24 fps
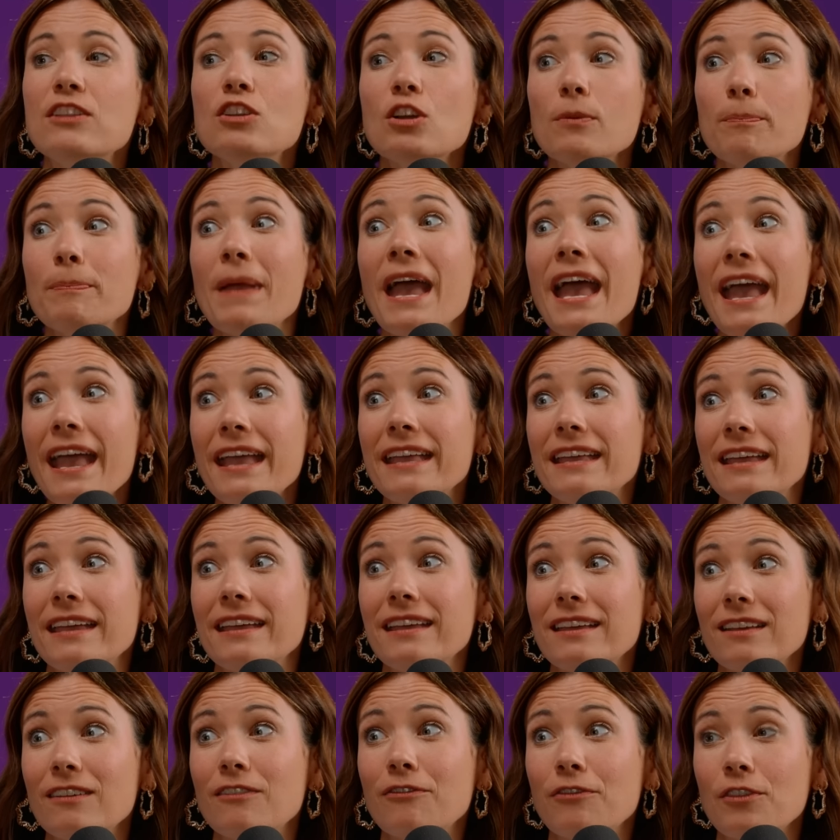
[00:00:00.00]
And you're
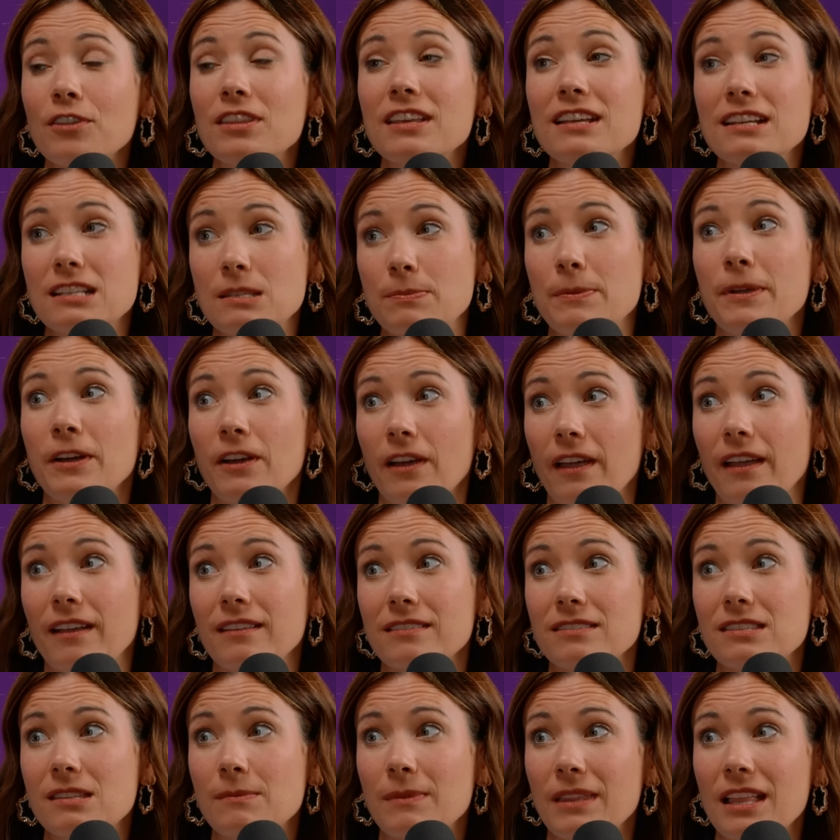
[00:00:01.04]
paying for the
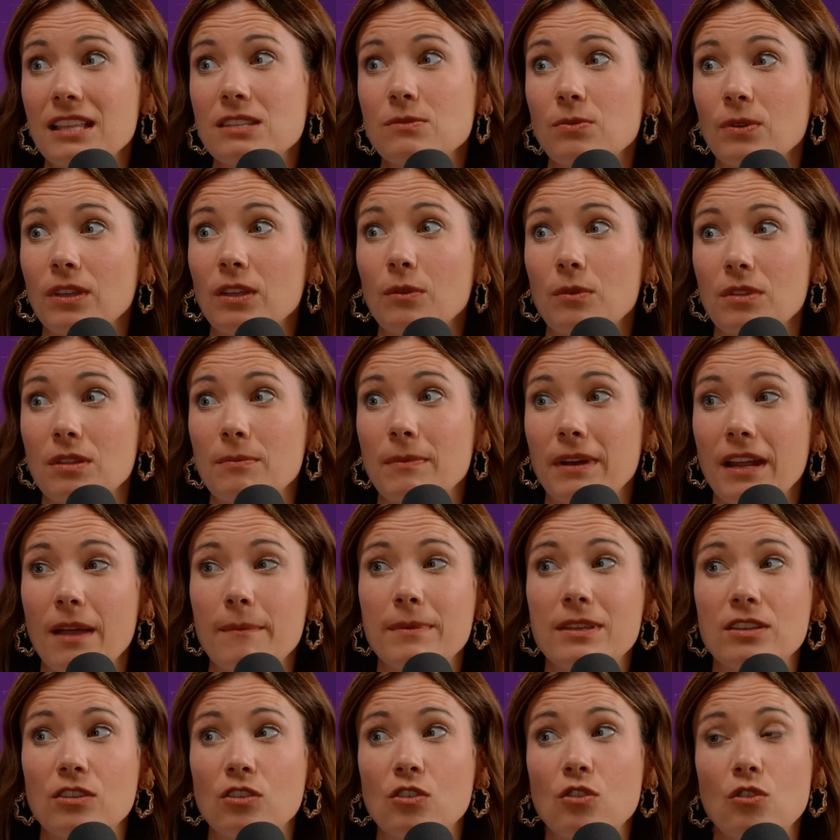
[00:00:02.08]
experience. I mean, that's really where the money. I
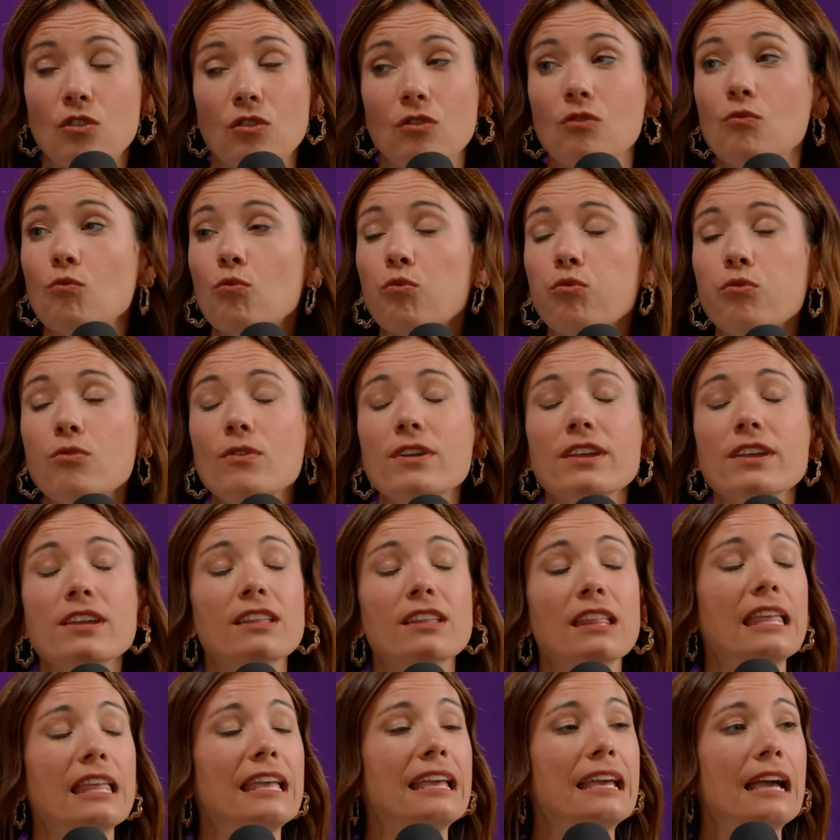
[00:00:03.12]
mean,
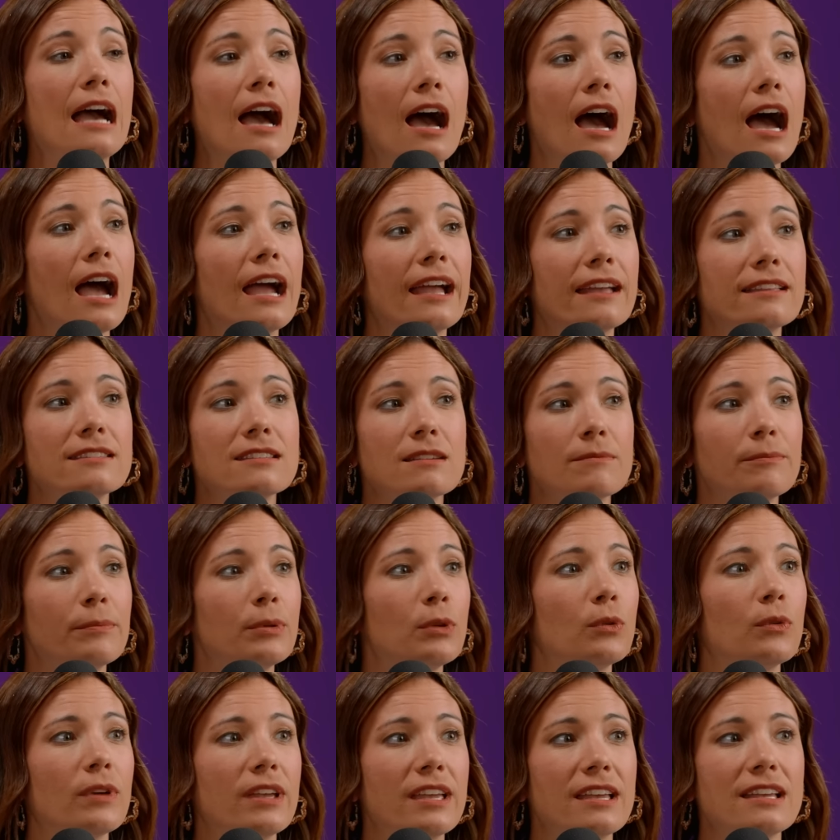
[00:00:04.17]
really kind
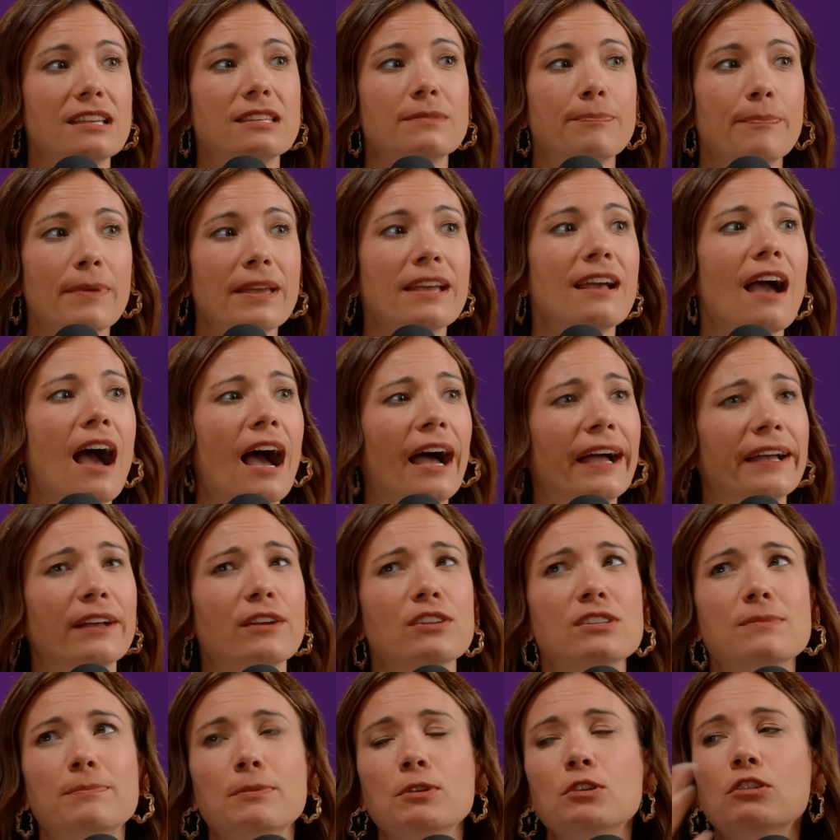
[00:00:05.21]
employees, big
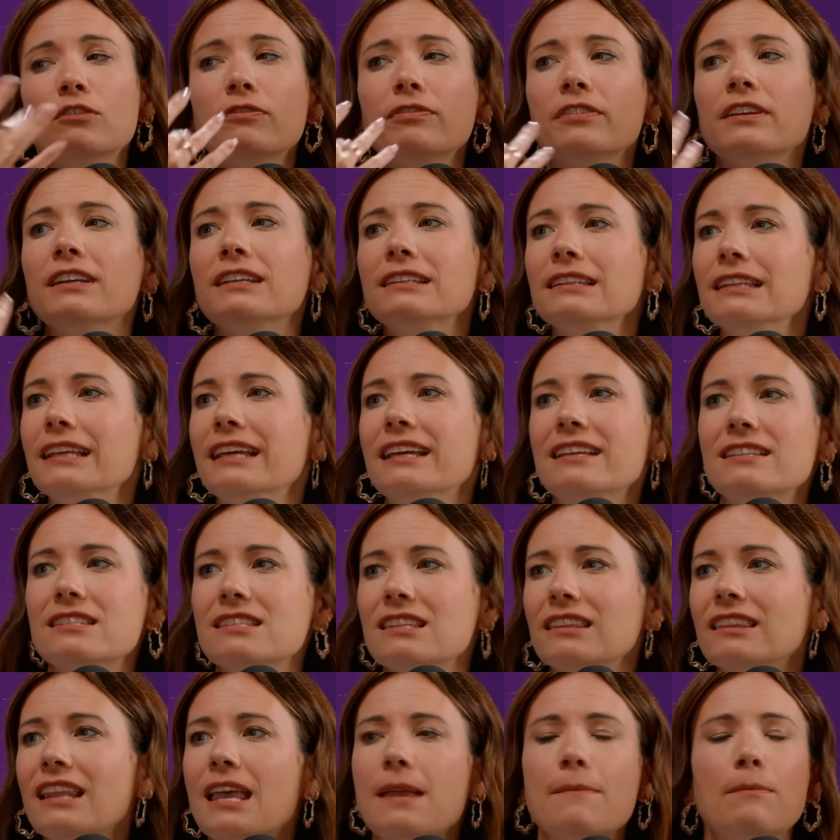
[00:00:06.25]
aisles, beautifully lit,
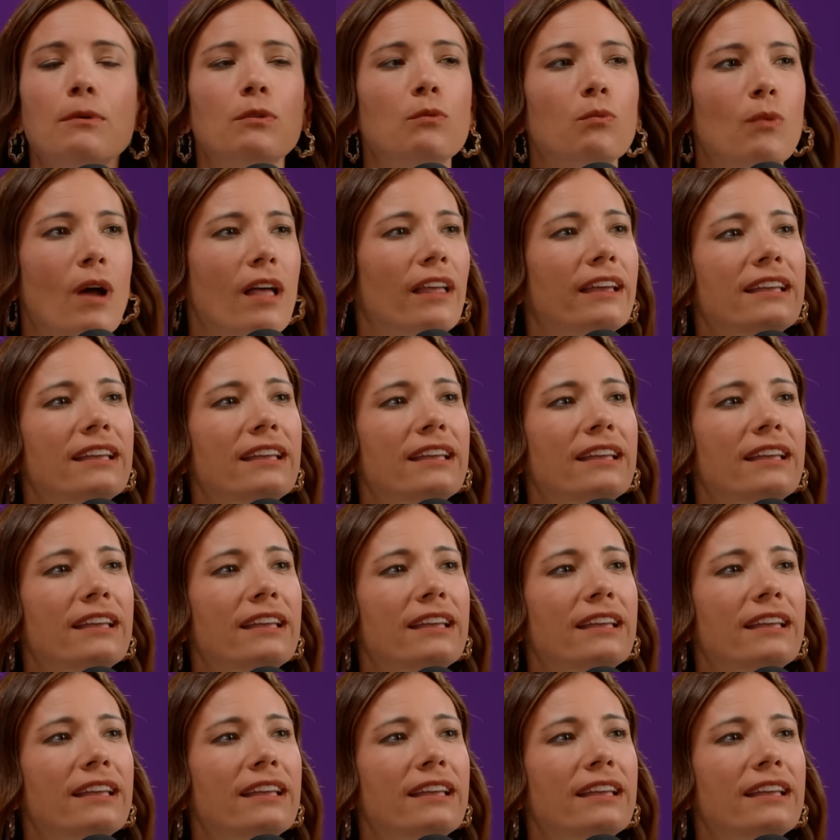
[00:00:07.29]
labeled well.